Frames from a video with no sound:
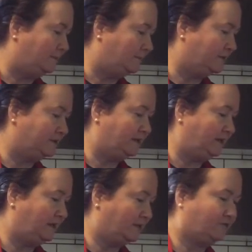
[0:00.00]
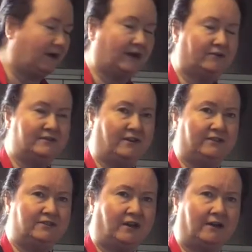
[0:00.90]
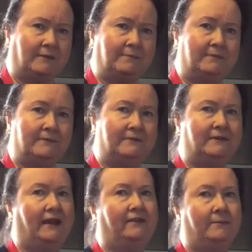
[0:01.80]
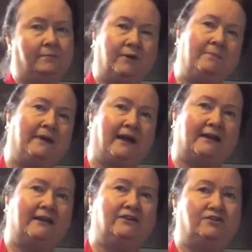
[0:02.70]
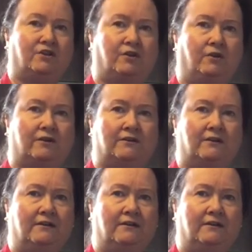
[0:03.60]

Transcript: put the crackers on the top, and then put it back in to cook